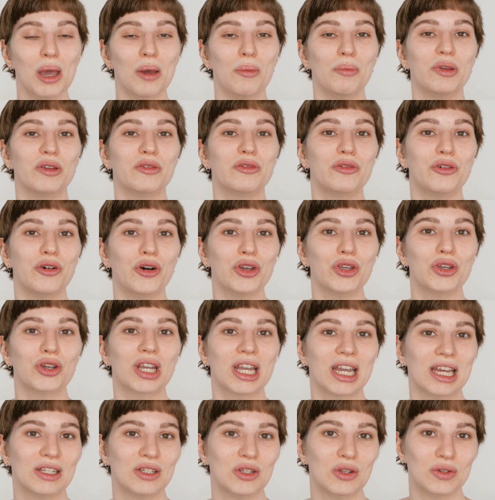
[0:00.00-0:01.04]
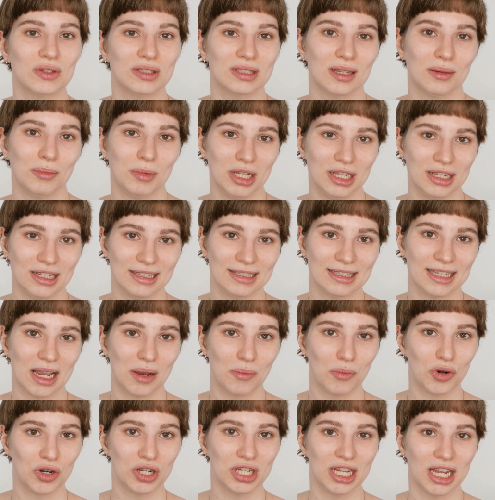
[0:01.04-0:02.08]
before you can use them in the
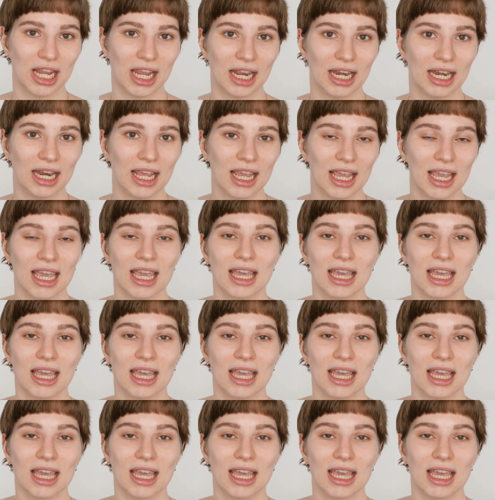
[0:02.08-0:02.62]
same routine.